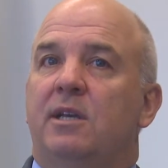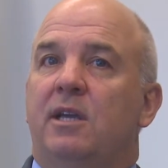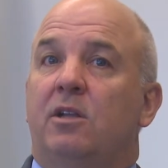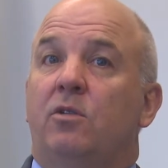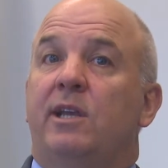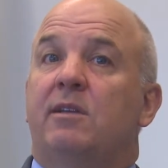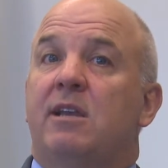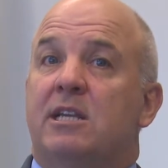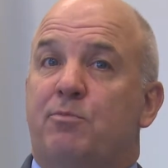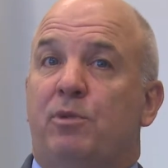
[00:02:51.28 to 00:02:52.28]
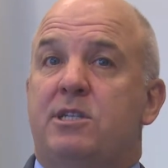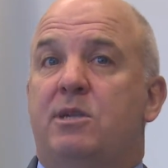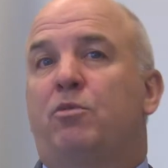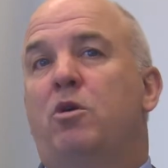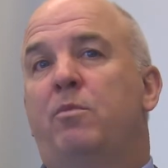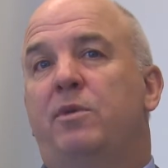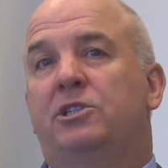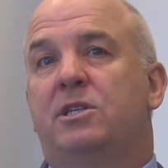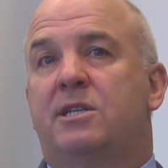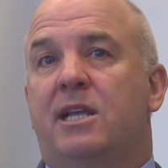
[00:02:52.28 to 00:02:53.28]
including explicit
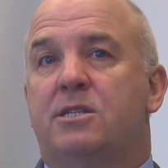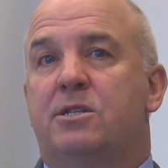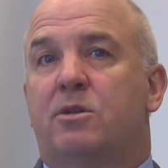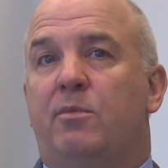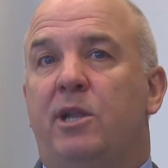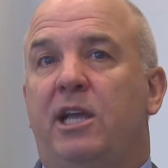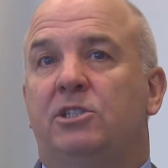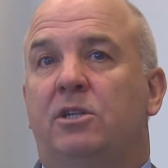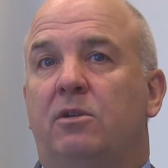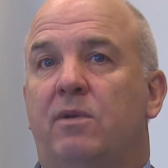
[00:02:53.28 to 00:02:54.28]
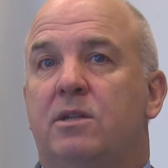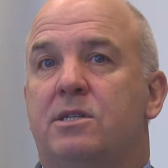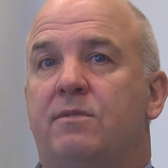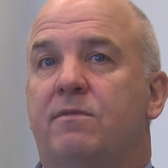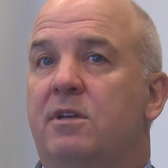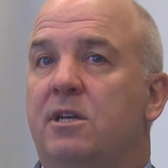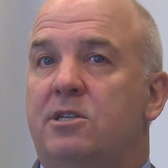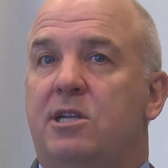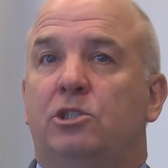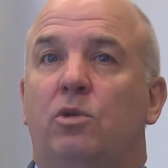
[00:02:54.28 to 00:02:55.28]
prohibitions against discrimination on grounds of
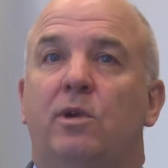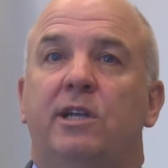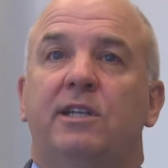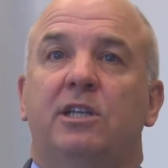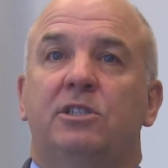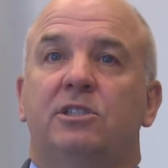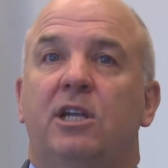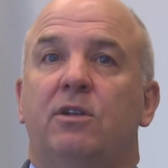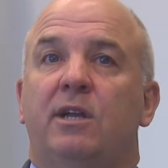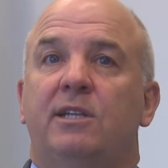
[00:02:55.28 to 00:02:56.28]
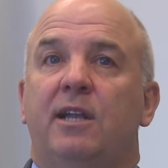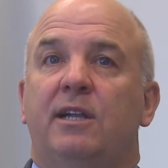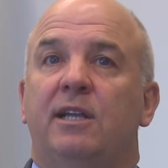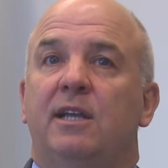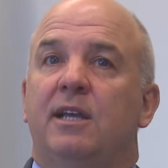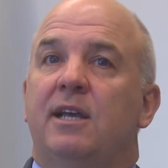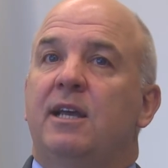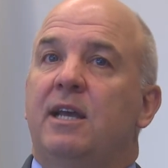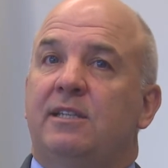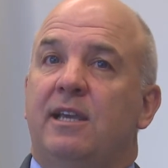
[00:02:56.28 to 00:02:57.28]
sexual orientation and gender identity,
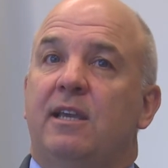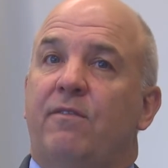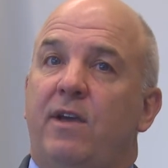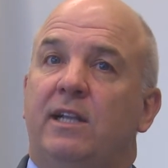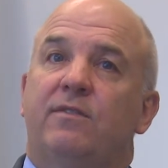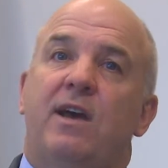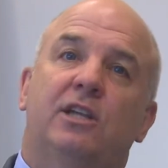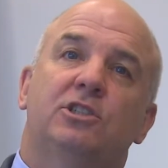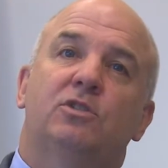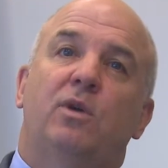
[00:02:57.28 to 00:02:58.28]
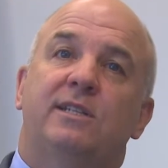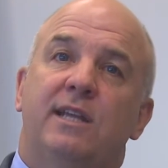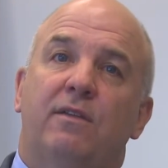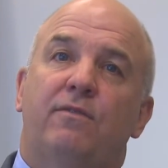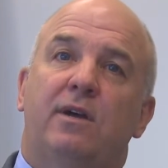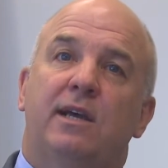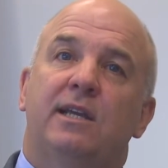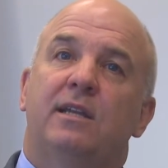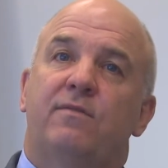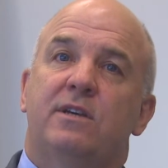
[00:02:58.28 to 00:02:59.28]
and taking effective action to identify,
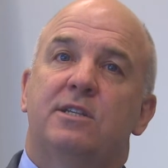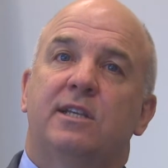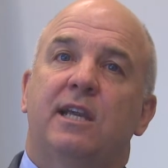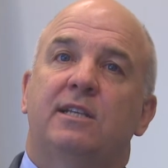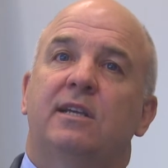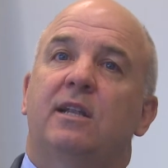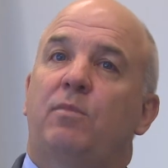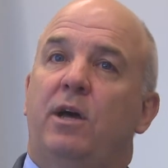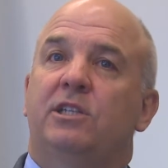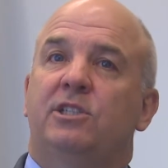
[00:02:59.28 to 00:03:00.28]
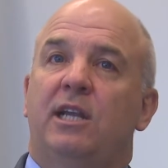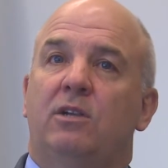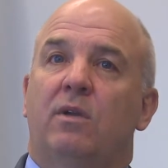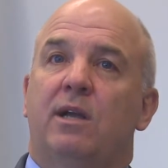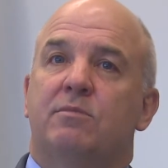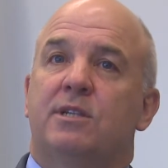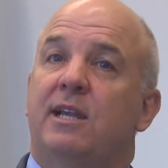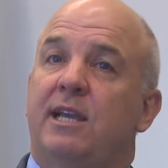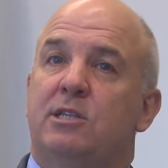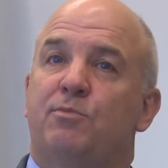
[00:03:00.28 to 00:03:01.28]
investigate, and punish hate crimes and
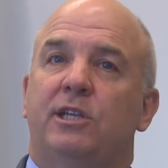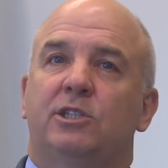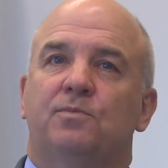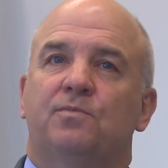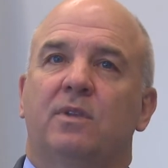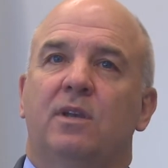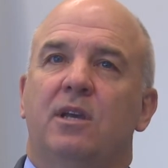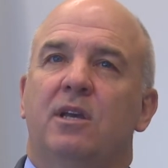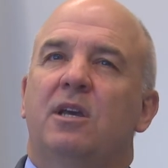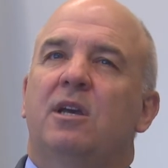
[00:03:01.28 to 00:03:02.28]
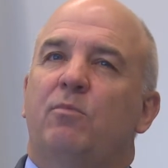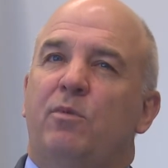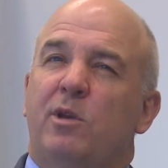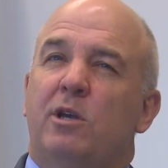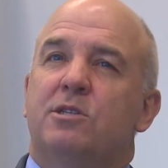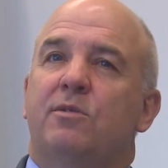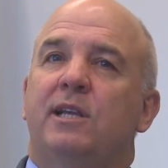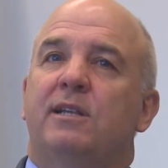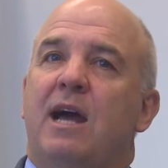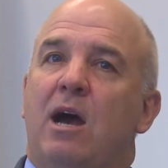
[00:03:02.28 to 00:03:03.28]
hate speech. But we also
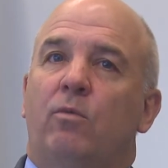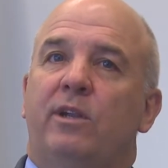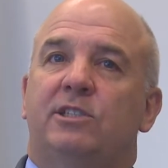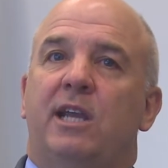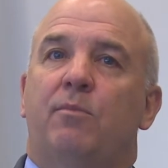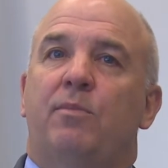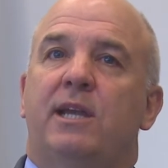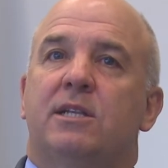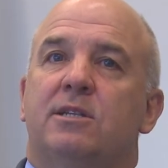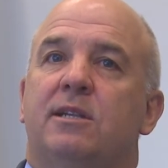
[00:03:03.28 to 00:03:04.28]
need outreach campaigns